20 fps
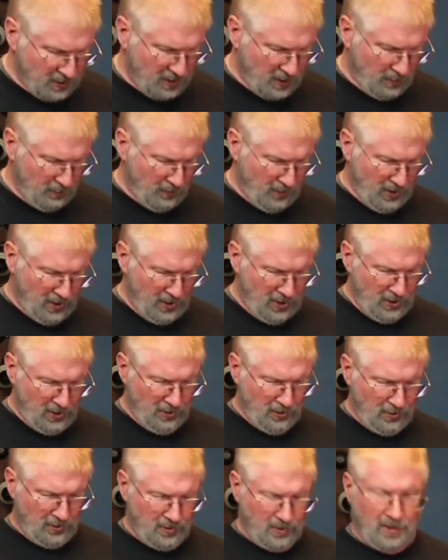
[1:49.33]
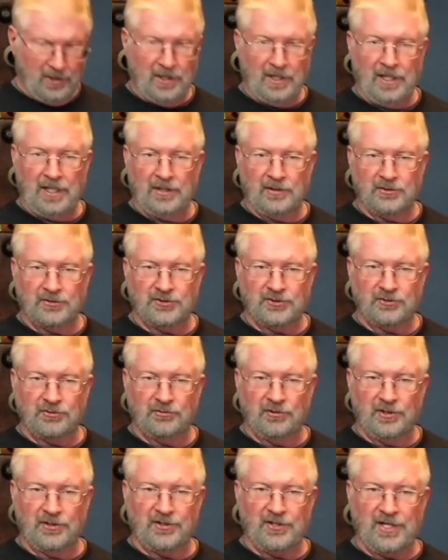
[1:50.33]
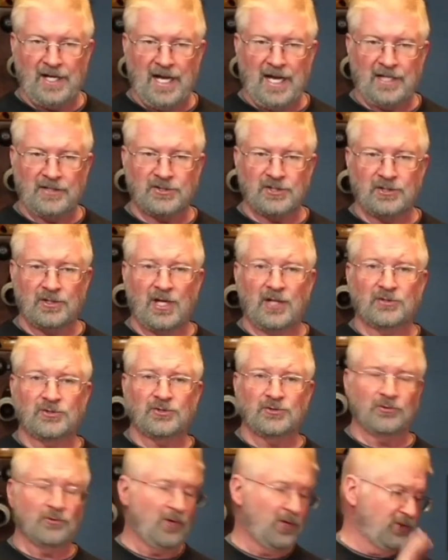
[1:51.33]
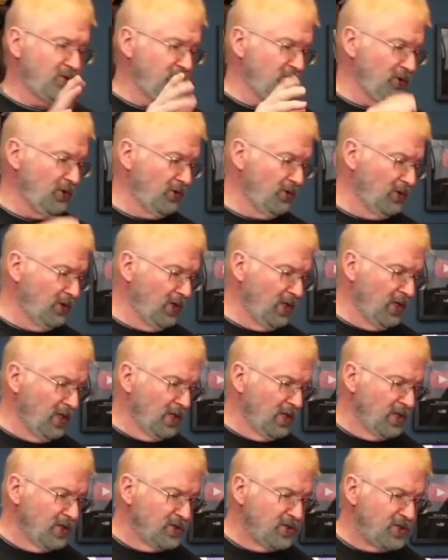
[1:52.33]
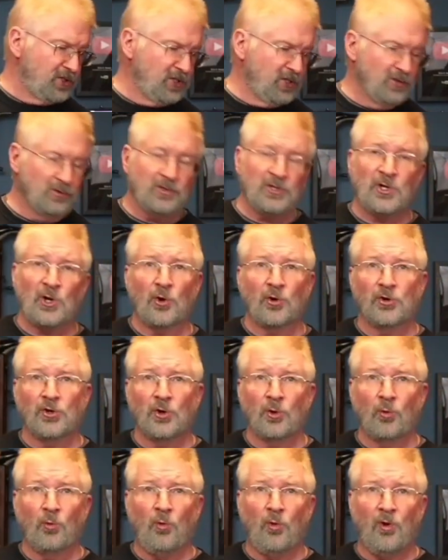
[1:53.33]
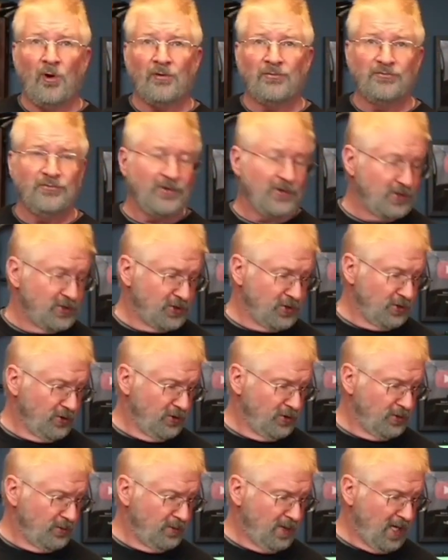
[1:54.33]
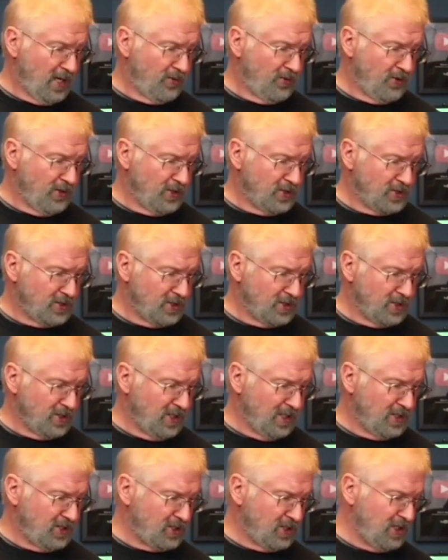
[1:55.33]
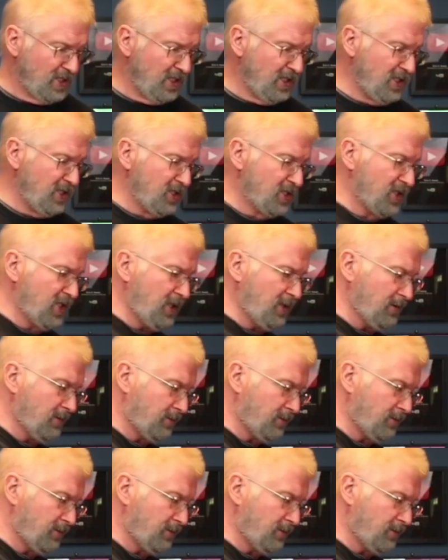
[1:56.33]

come right here, and I'll screw onto that, so that'll screw onto your ceiling or your wall fixture to make things nice and easy.